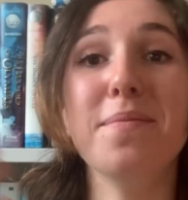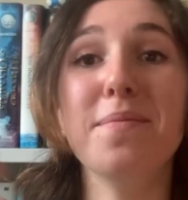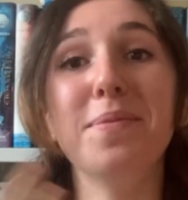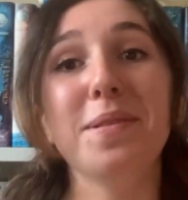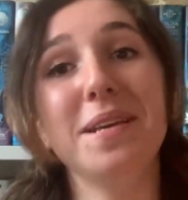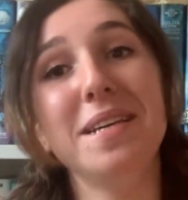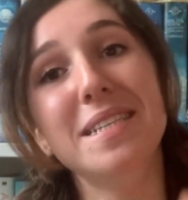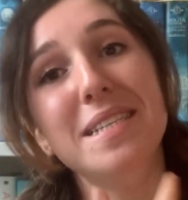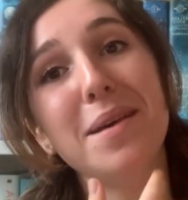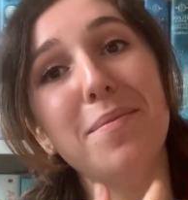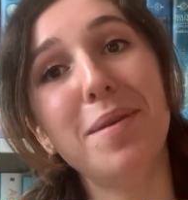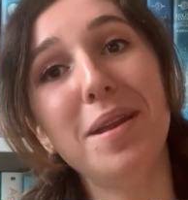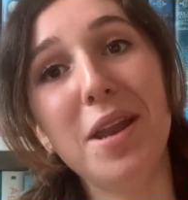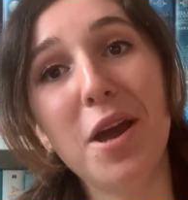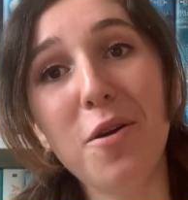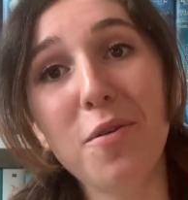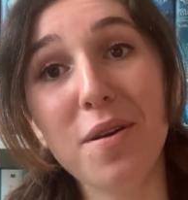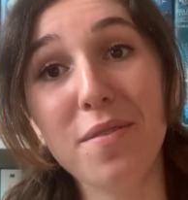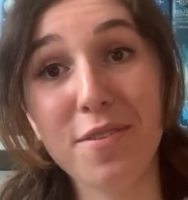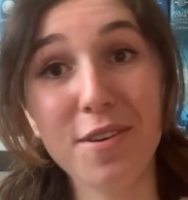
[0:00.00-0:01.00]
Please let me
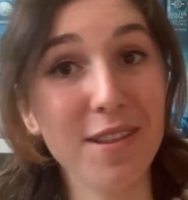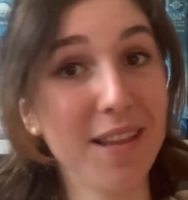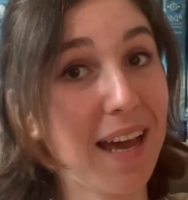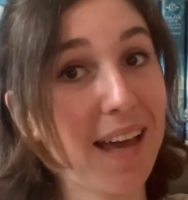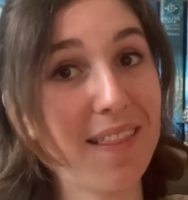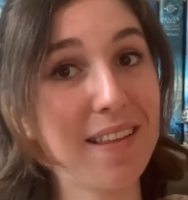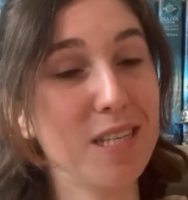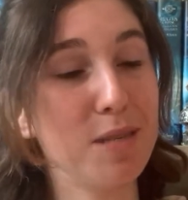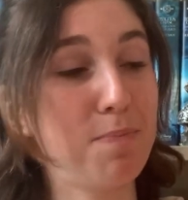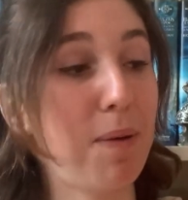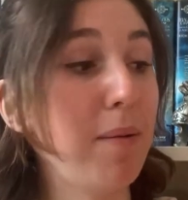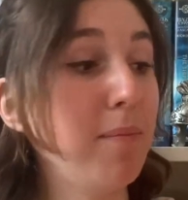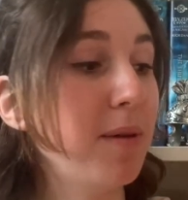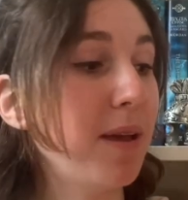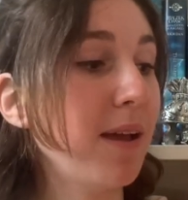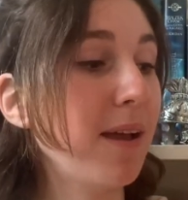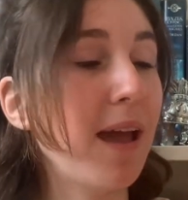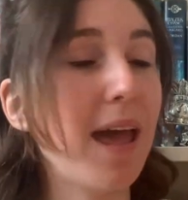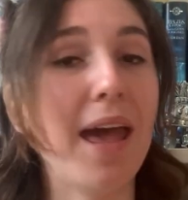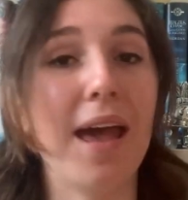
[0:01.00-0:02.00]
know if you like this
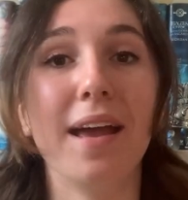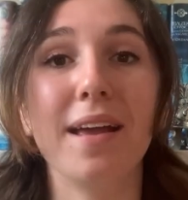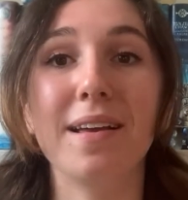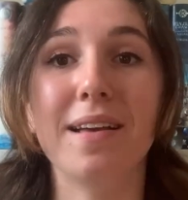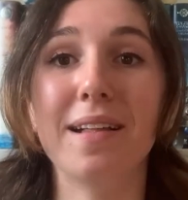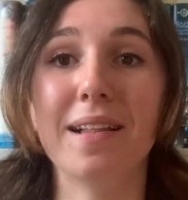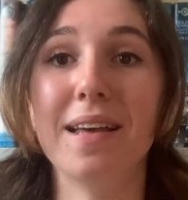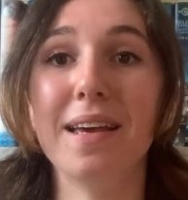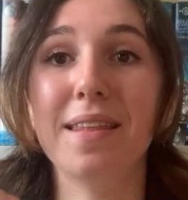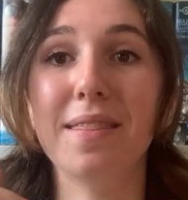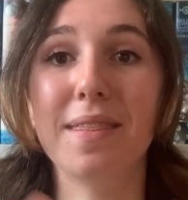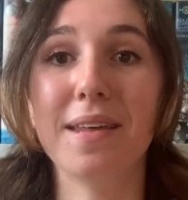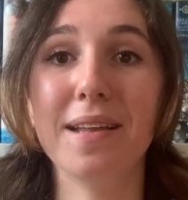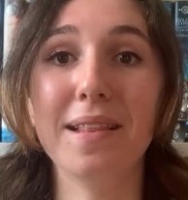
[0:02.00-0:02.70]
pumpkin and click the